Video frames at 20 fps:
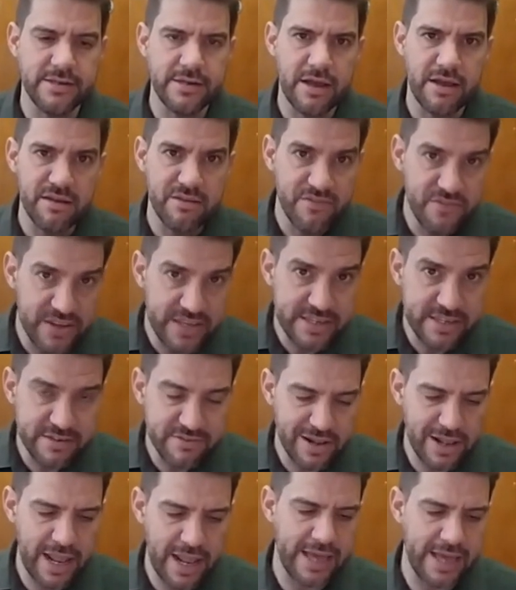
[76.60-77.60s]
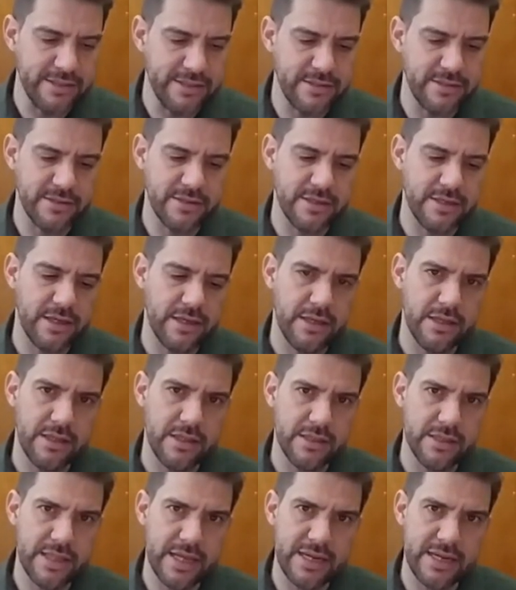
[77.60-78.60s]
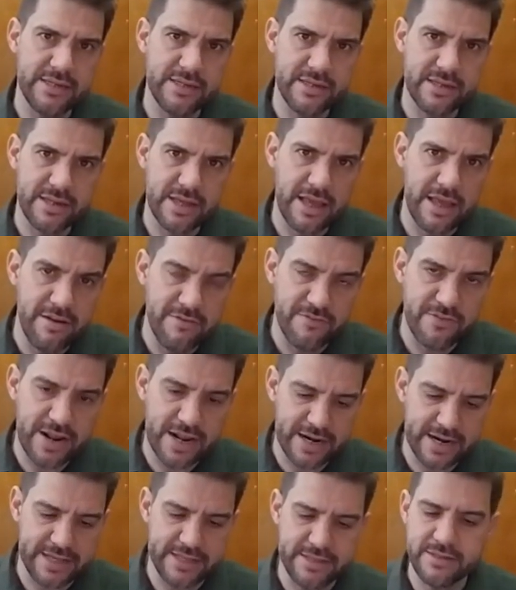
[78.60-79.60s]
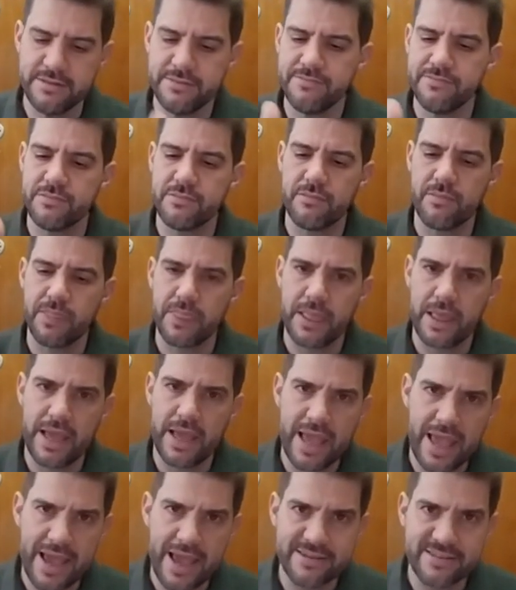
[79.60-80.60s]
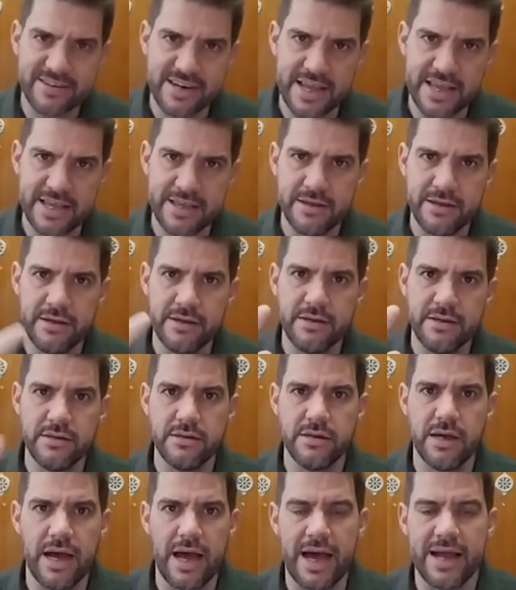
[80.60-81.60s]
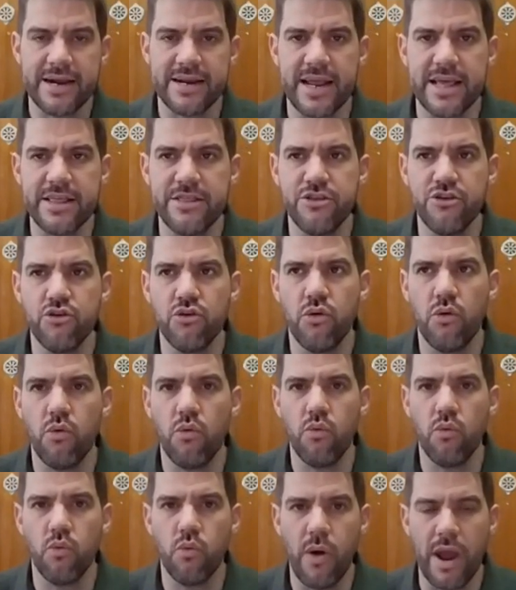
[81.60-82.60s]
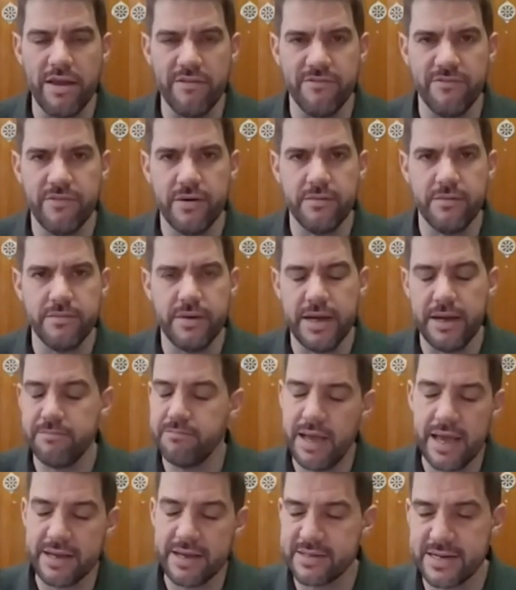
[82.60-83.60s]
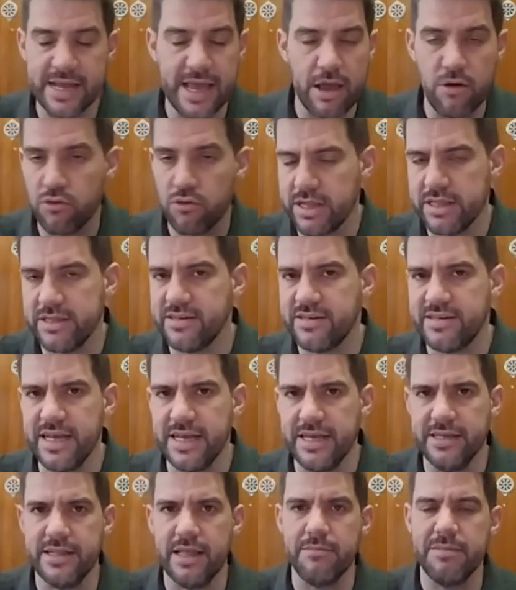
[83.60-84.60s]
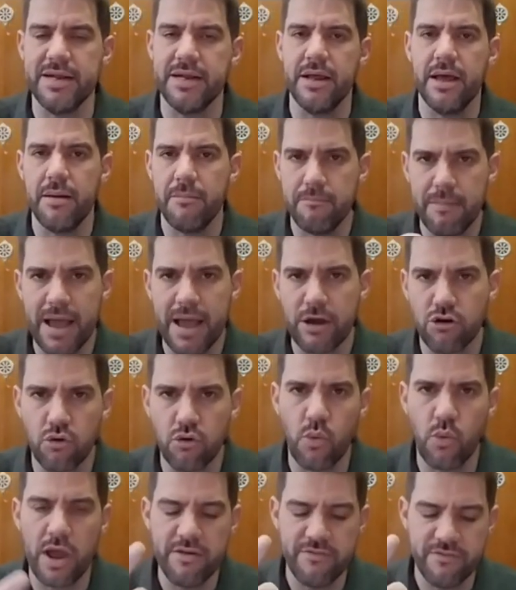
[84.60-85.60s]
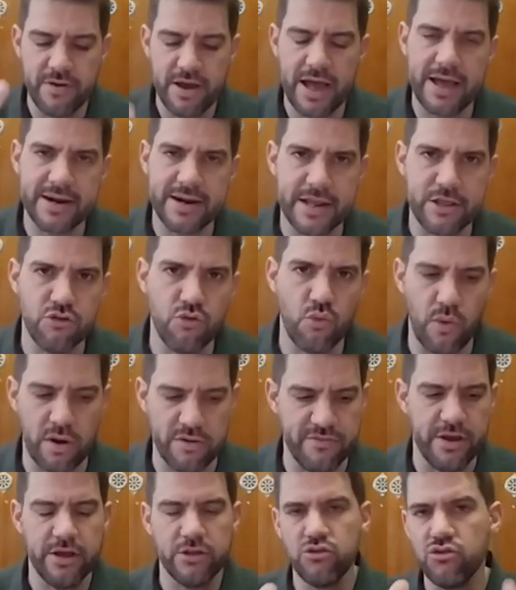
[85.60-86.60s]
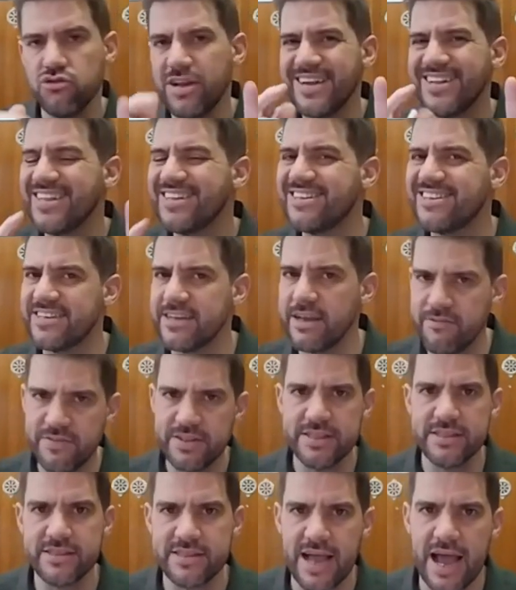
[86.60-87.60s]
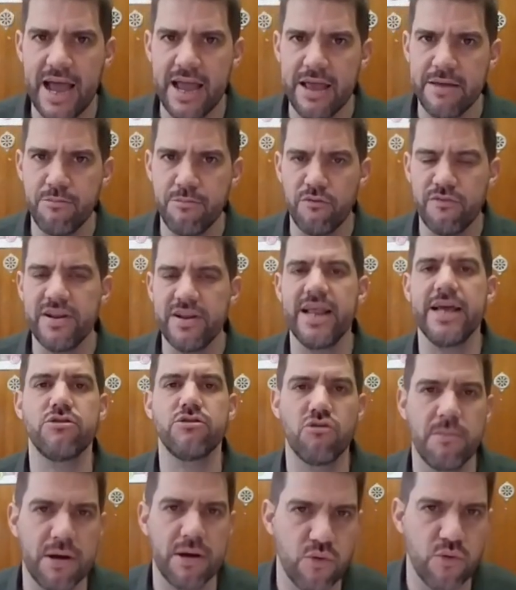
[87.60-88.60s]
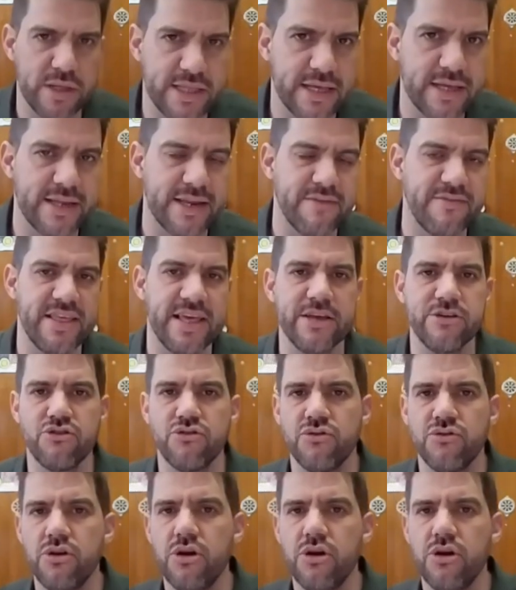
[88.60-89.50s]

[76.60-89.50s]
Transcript: visible light, then is infrared, X-ray, and radio wave. X-ray, I already said it. I mean, microwave and radio wave. Those are the 7 types of electromagnetic radiation